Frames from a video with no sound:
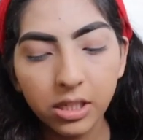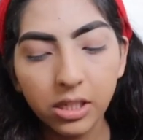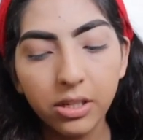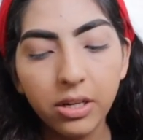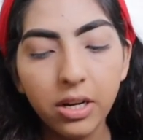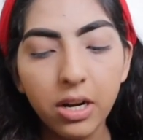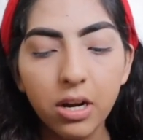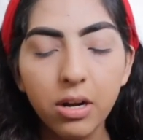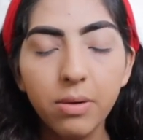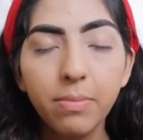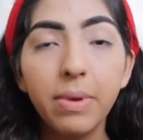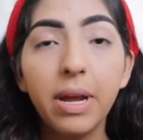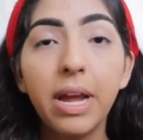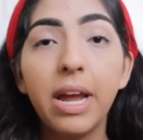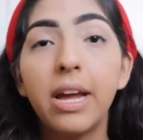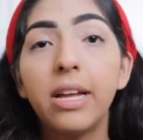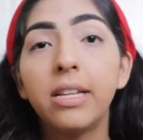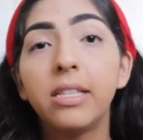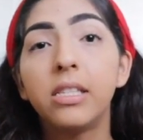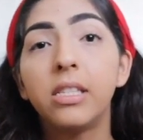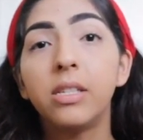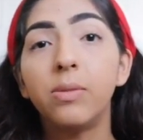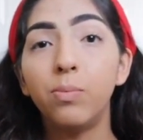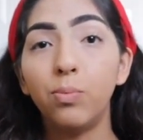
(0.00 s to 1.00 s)
so now I'm gonna
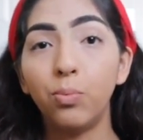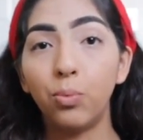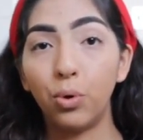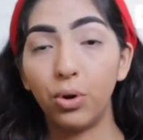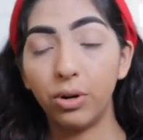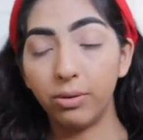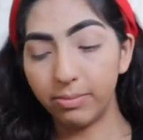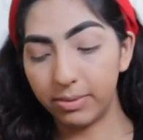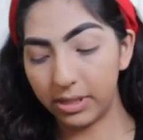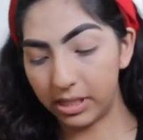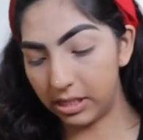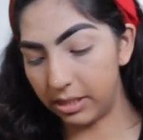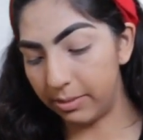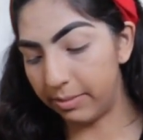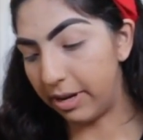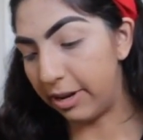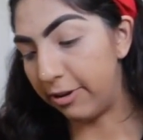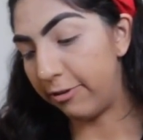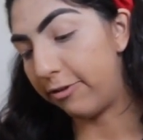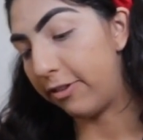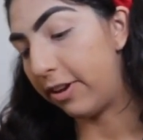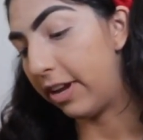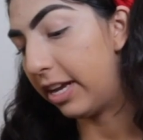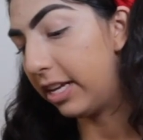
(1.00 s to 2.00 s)
add some warmth to my
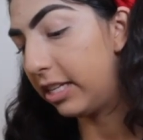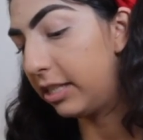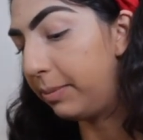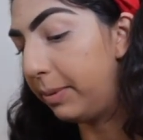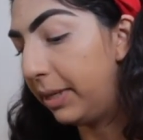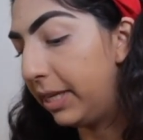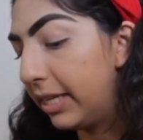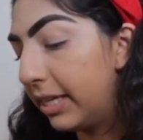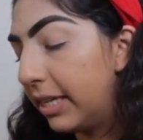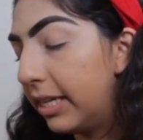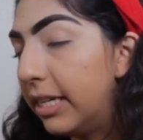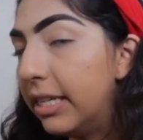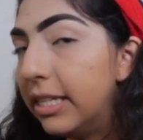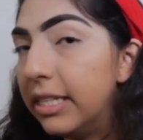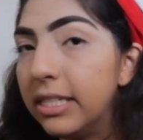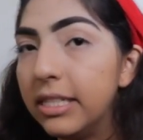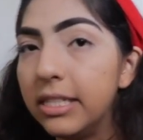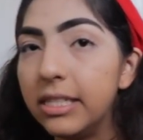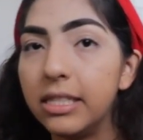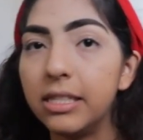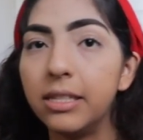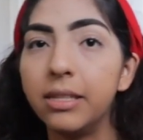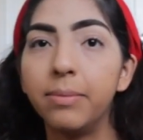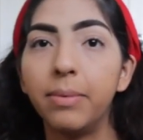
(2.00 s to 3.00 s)
face because
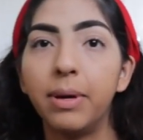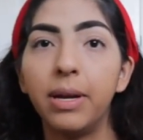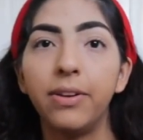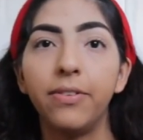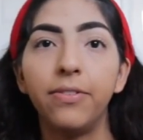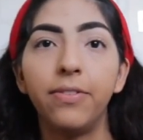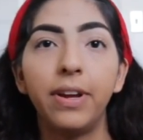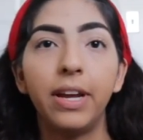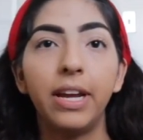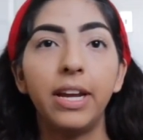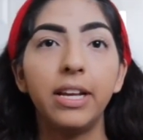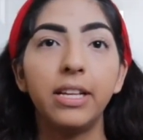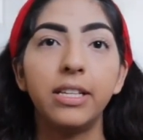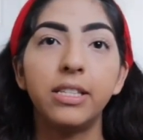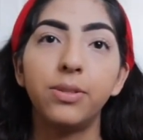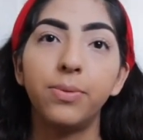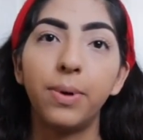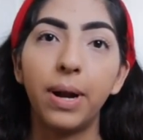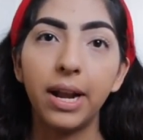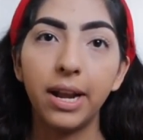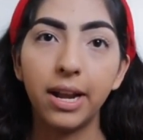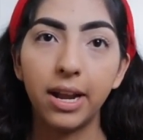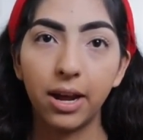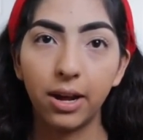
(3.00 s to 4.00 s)
my face
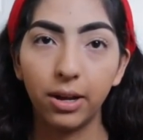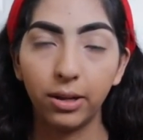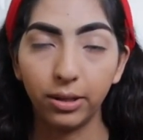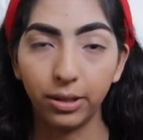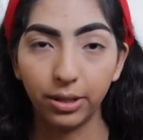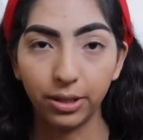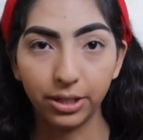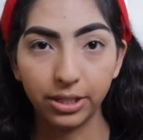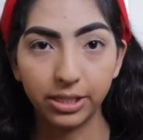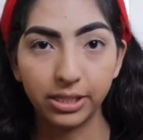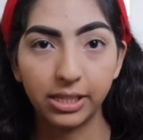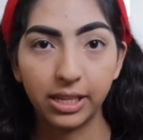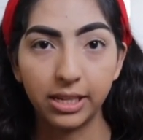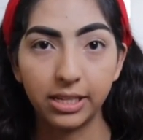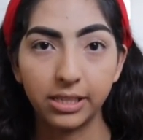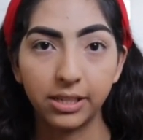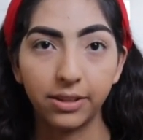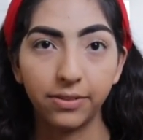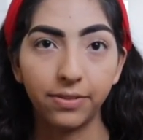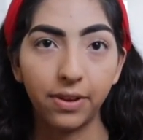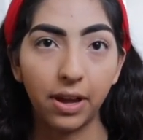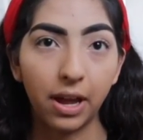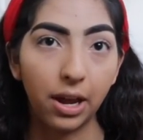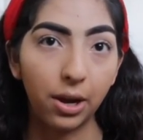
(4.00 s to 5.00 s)
right now looks as
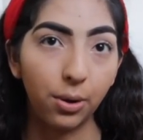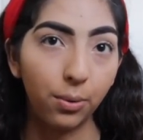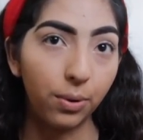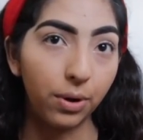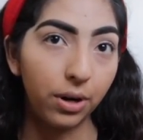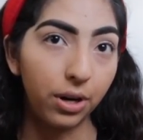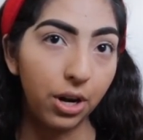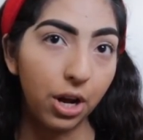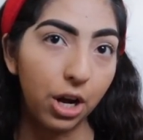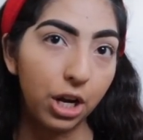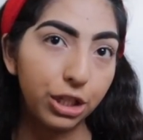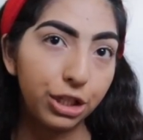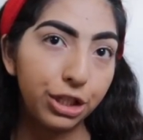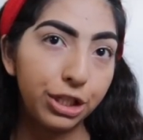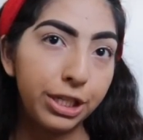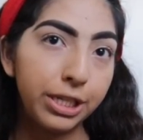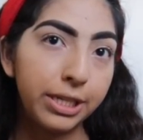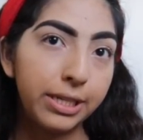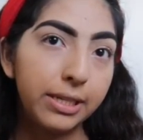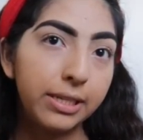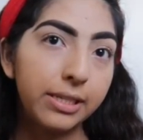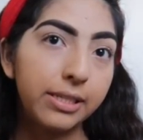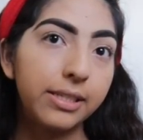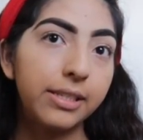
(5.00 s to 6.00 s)
if I were
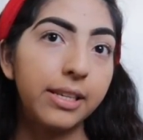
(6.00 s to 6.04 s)
nauseous,